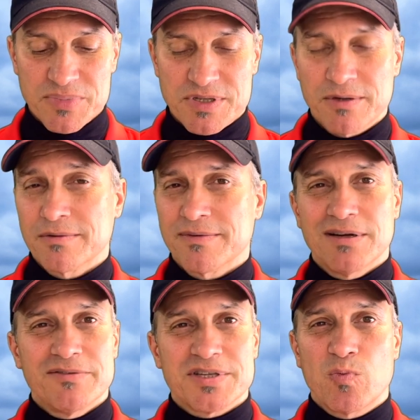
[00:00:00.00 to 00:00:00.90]
So, you
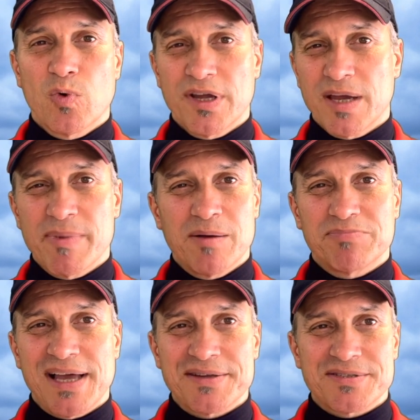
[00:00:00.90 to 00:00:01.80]
know, this worrying about
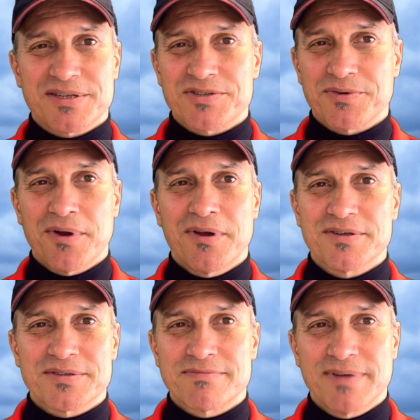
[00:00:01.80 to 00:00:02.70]
plastic
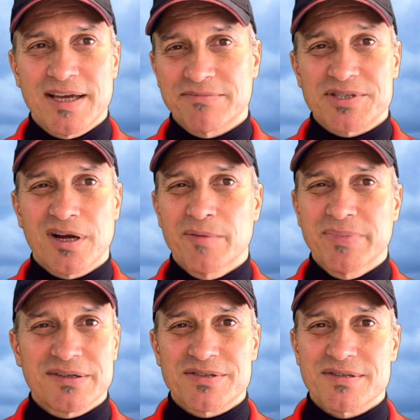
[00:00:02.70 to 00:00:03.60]
straws at
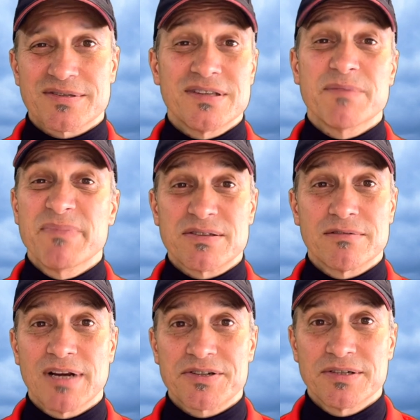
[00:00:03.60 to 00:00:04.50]
Starbucks is a
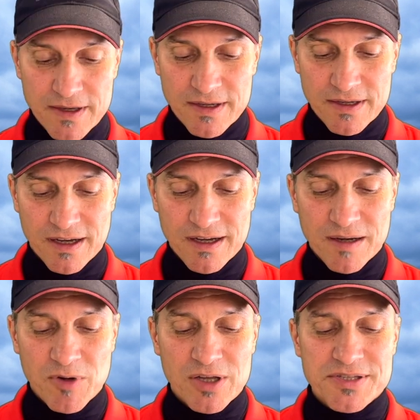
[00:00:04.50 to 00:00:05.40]
misdirection.
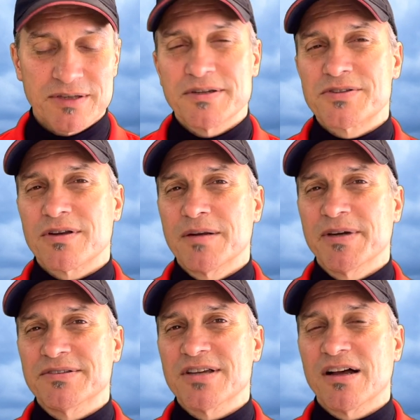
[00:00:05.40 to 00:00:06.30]
Also, he's talking
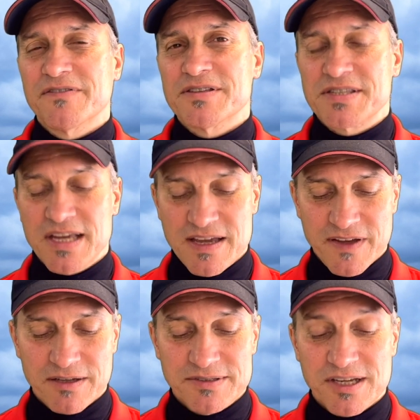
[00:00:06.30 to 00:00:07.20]
about Dolphin Safe,
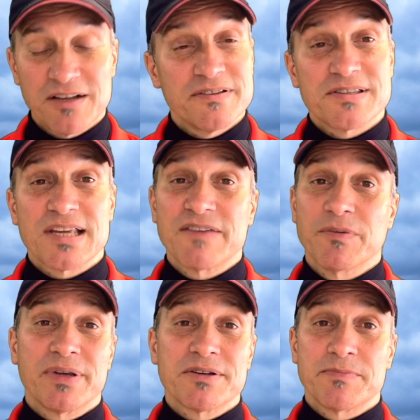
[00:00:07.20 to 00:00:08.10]
how Dolphin Safe
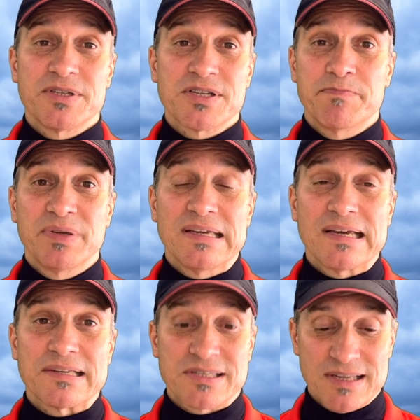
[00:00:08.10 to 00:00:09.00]
appears to be just
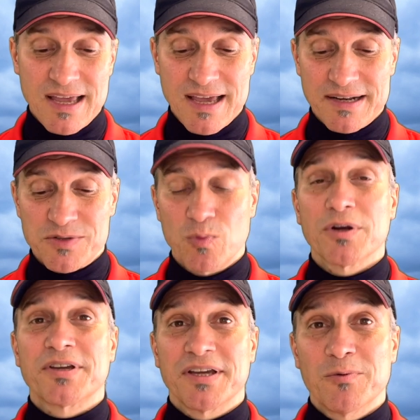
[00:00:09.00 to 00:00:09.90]
BS and is
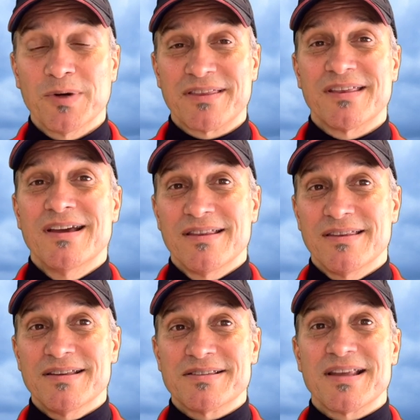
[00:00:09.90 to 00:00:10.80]
working with
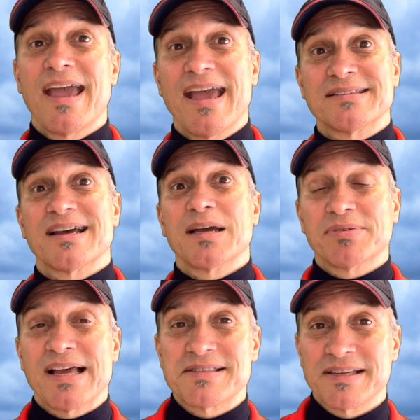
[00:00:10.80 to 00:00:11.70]
these
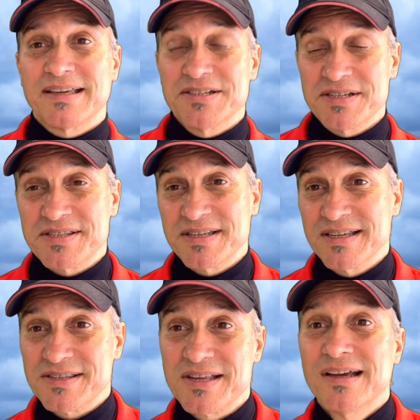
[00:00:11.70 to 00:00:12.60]
anti-plastic
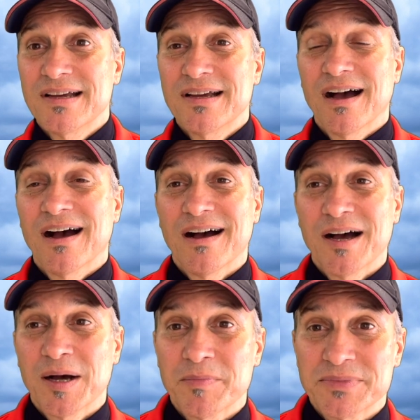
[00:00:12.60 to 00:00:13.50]
agencies
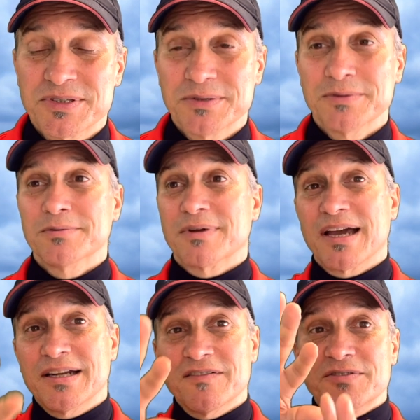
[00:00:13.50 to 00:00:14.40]
to
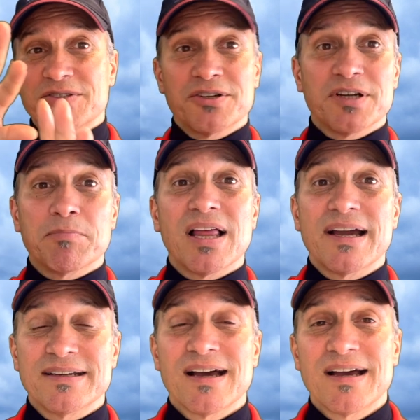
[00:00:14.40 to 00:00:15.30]
kind of turn a
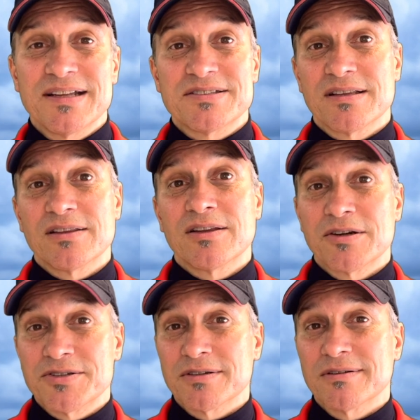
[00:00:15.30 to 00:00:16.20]
blind eye to the
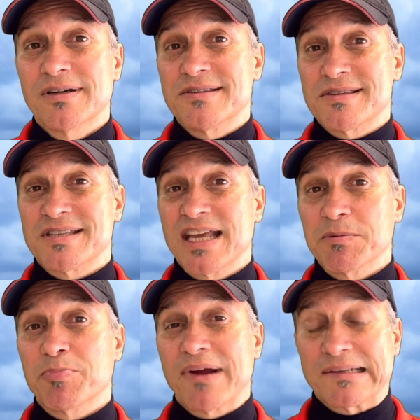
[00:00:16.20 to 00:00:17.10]
larger
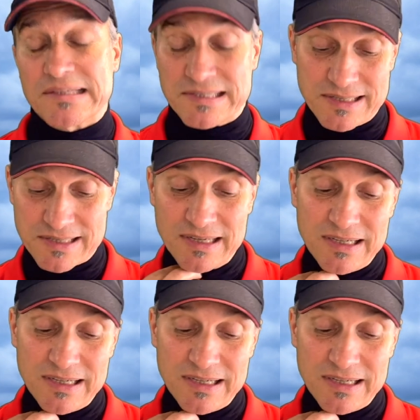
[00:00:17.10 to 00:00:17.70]
unsustainable practices.